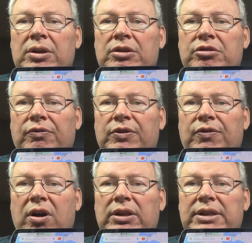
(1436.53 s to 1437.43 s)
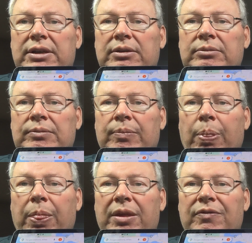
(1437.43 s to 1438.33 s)
So if you fall in
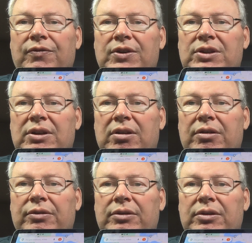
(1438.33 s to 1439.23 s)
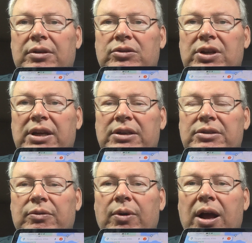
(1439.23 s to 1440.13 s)
fishing along the
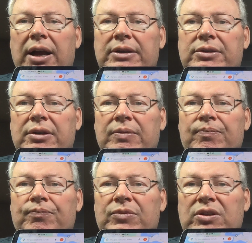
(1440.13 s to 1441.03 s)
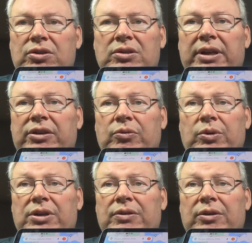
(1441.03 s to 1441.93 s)
jetties, the rocks, just like you
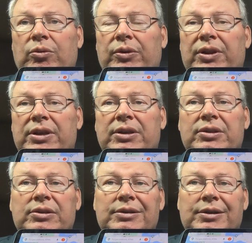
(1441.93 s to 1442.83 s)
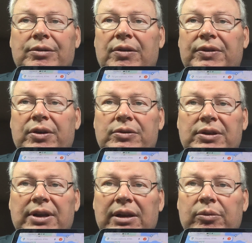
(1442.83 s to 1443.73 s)
would in the Northeast, off the coast
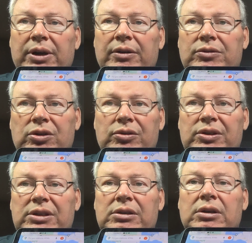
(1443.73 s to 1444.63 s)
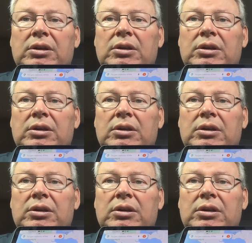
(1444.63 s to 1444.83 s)
of Delaware, Jersey,